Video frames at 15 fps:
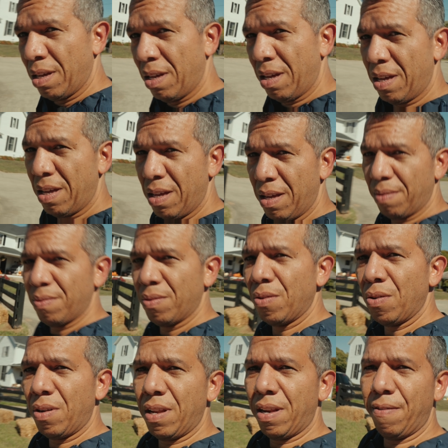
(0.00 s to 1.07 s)
Eh,
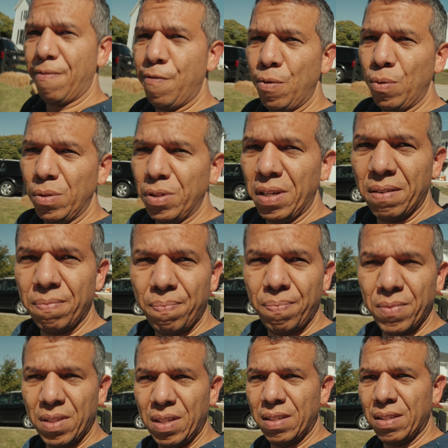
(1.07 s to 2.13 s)
don't let it fool you.
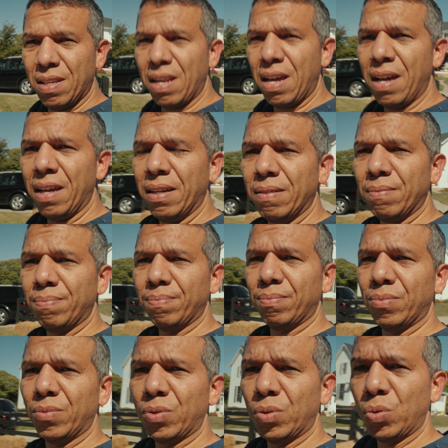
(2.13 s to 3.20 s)
It's like
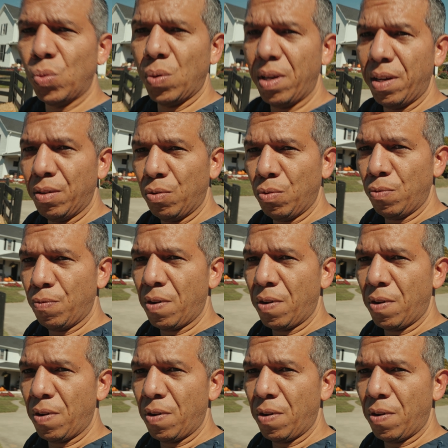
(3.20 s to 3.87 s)
22